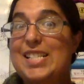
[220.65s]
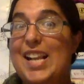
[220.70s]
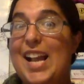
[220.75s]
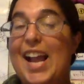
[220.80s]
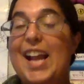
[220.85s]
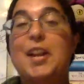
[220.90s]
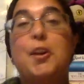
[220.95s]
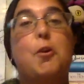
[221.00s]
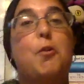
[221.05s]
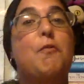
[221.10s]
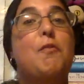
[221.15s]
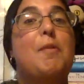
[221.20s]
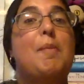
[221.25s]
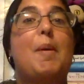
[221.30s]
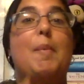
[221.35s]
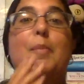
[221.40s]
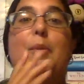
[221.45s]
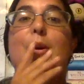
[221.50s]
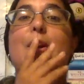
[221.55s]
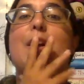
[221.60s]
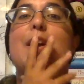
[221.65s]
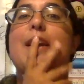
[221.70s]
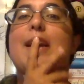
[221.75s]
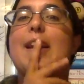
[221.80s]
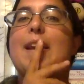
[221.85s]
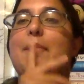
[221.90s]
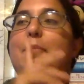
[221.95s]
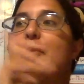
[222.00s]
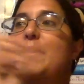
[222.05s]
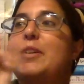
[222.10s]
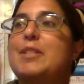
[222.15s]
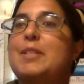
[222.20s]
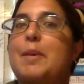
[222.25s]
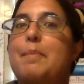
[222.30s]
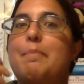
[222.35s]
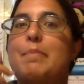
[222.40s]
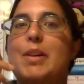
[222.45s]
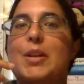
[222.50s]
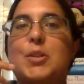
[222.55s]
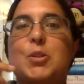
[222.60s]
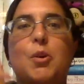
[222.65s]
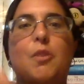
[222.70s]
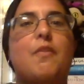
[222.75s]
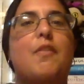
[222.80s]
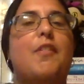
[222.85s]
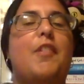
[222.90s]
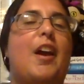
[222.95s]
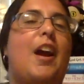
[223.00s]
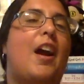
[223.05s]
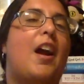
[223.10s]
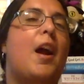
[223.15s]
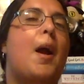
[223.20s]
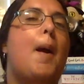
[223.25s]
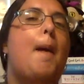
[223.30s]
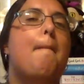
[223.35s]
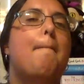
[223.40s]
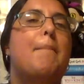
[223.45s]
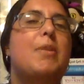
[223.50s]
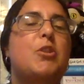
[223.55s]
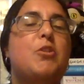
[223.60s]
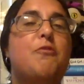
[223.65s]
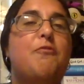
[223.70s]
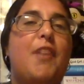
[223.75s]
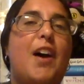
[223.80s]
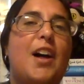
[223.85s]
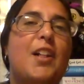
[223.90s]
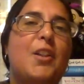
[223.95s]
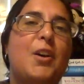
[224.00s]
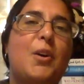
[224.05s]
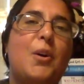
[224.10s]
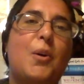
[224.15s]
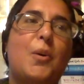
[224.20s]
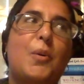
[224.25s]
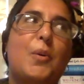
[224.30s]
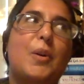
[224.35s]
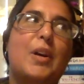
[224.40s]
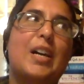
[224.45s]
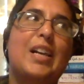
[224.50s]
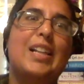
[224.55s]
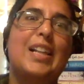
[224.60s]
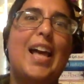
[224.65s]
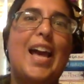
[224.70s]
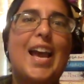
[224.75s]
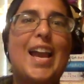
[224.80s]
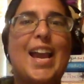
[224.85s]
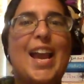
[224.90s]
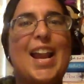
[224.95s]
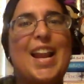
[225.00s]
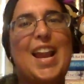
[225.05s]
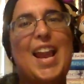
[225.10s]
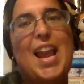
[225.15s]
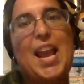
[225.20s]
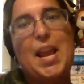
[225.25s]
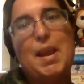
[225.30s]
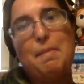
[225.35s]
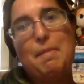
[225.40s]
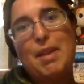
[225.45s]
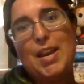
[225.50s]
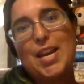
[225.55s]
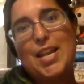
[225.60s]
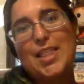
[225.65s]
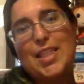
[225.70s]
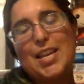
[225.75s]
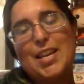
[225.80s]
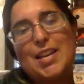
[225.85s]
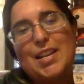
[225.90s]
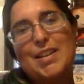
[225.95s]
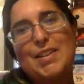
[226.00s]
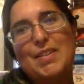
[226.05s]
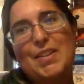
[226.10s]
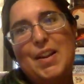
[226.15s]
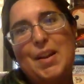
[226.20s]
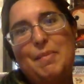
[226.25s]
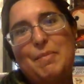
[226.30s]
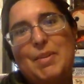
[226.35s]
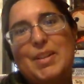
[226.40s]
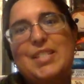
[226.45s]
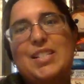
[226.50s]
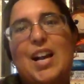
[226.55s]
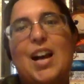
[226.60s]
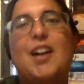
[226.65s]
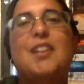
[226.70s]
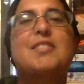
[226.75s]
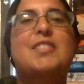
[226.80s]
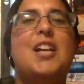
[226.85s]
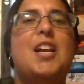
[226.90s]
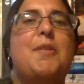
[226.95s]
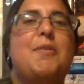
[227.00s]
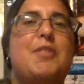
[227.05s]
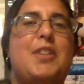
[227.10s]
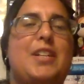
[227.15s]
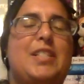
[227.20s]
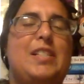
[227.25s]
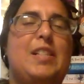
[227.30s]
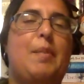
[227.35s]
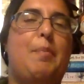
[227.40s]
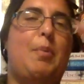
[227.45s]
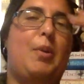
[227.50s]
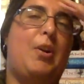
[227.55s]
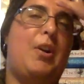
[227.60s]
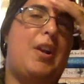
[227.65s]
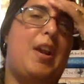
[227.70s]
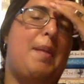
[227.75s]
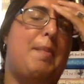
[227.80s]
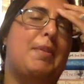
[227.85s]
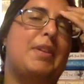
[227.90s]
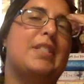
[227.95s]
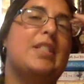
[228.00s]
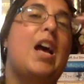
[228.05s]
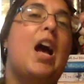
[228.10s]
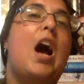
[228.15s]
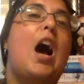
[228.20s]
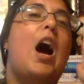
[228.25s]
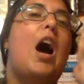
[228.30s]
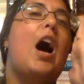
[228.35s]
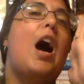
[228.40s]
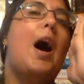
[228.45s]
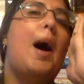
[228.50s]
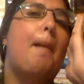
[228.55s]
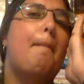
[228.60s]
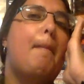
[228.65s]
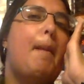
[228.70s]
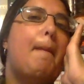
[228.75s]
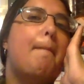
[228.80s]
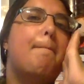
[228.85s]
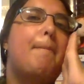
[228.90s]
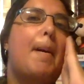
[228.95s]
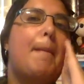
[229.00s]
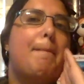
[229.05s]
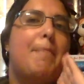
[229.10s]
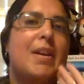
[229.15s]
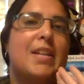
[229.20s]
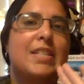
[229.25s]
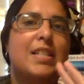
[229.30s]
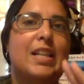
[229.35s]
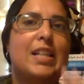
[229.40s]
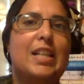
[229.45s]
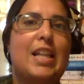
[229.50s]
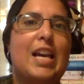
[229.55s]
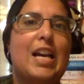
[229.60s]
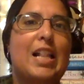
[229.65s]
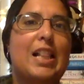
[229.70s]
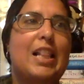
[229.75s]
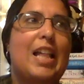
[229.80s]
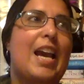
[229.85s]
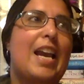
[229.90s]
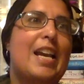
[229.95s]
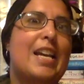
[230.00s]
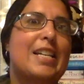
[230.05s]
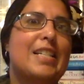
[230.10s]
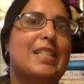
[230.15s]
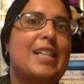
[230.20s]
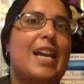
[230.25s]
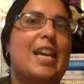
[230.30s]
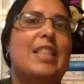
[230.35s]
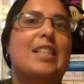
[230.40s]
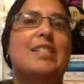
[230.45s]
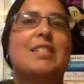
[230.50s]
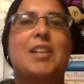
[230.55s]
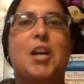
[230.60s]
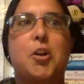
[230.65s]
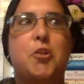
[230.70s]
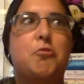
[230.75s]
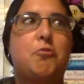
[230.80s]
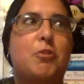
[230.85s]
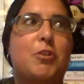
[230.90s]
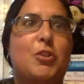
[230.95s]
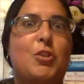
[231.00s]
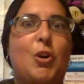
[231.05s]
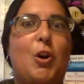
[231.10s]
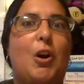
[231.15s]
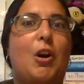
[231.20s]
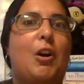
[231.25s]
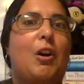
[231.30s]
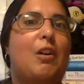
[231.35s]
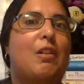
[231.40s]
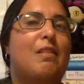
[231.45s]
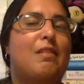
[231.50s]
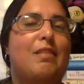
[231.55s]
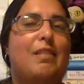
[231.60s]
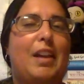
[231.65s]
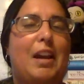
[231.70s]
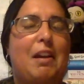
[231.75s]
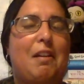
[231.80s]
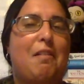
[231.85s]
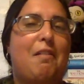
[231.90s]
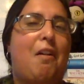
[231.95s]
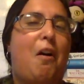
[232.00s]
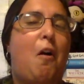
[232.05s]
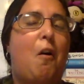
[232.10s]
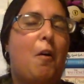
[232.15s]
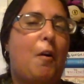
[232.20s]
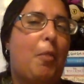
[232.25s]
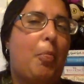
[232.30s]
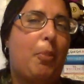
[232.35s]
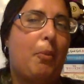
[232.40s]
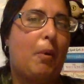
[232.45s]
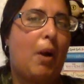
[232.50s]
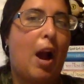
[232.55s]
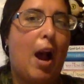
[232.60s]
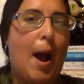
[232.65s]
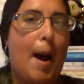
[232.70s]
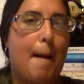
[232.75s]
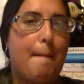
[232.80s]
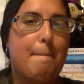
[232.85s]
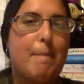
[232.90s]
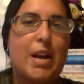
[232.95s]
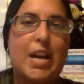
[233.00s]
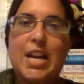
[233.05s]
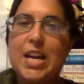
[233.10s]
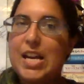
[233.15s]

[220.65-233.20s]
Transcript: I don't remember her name because the book's over there. But you follow Clay and Amy, I think her name is. I'll tell you in the next clip what her name is. But basically, Clay is like this country star, like heartthrob.